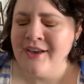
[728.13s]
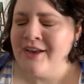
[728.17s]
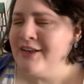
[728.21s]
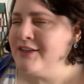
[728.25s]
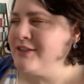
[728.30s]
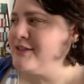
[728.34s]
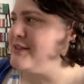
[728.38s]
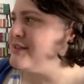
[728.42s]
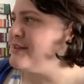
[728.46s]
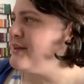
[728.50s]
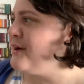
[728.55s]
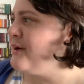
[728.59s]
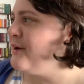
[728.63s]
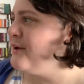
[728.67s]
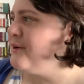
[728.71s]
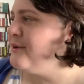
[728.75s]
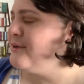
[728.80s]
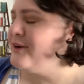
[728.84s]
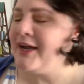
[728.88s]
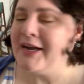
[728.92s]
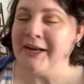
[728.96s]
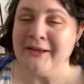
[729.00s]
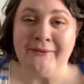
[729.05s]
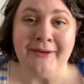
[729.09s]
So
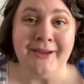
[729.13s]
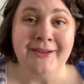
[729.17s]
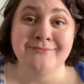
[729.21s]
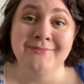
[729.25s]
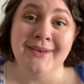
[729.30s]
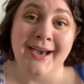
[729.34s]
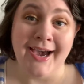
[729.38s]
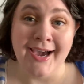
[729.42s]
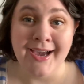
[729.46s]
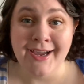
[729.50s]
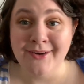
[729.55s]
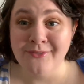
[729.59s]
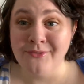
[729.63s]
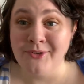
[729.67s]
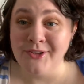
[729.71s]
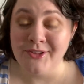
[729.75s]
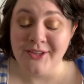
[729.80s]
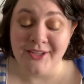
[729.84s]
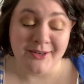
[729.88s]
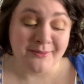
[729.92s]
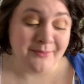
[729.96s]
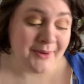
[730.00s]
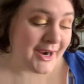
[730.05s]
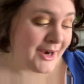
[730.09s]
anyway, I
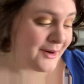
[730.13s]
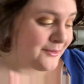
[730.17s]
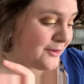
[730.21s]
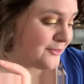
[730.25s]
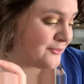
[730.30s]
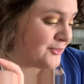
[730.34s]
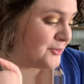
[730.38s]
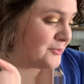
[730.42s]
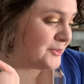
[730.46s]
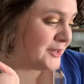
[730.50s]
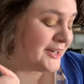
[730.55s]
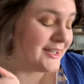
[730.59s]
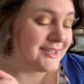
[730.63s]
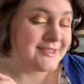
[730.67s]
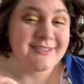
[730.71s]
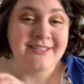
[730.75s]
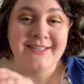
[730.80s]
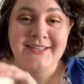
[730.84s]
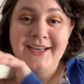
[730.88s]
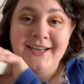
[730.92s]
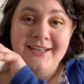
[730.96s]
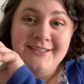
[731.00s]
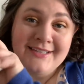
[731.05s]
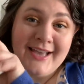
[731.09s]
really admire what Ruby Dixon
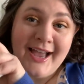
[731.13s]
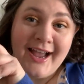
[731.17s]
does.